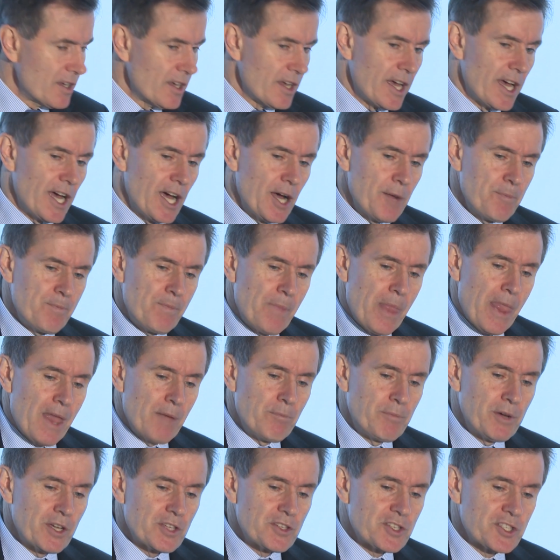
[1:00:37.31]
um,
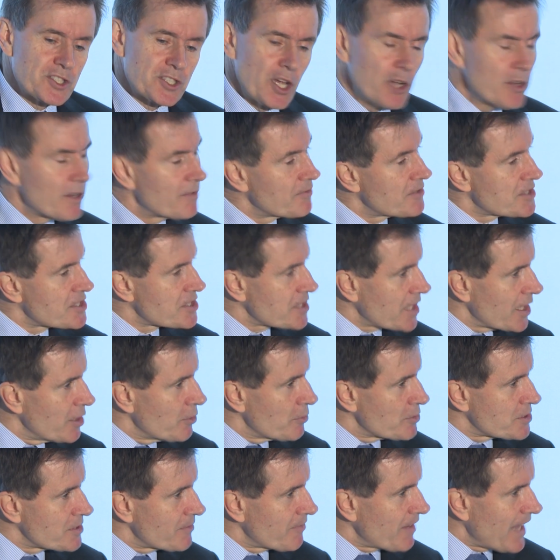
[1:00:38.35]
but so have the
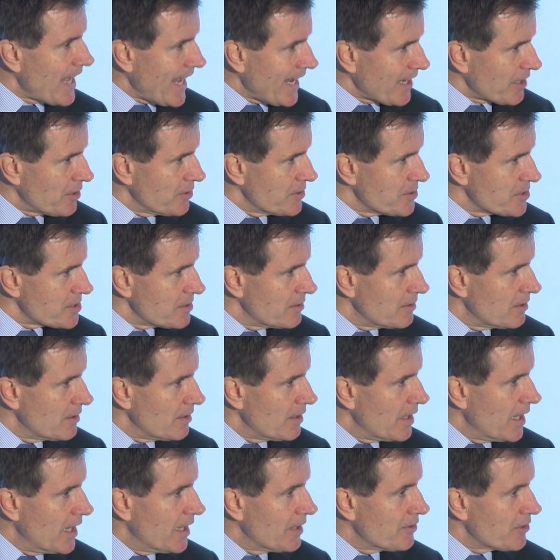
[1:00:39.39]
skills of the hackers
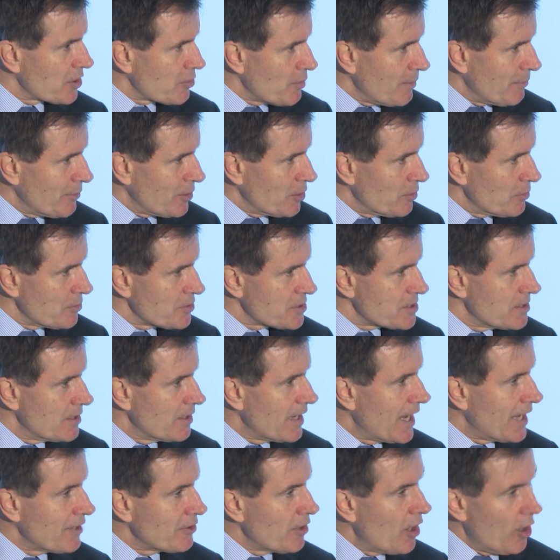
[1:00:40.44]
and the criminals
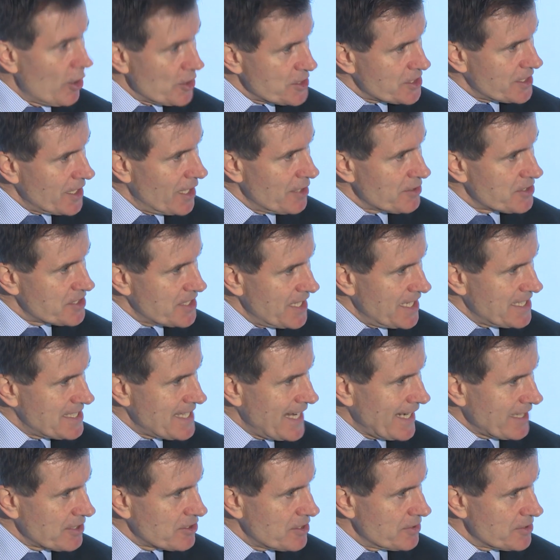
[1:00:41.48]
and the hostile state
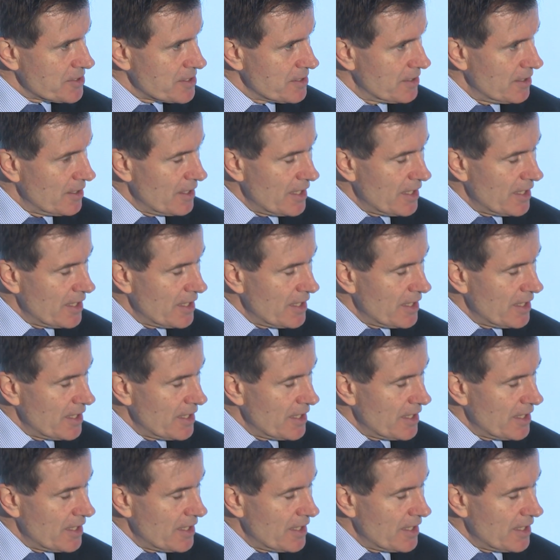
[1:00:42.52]
actors.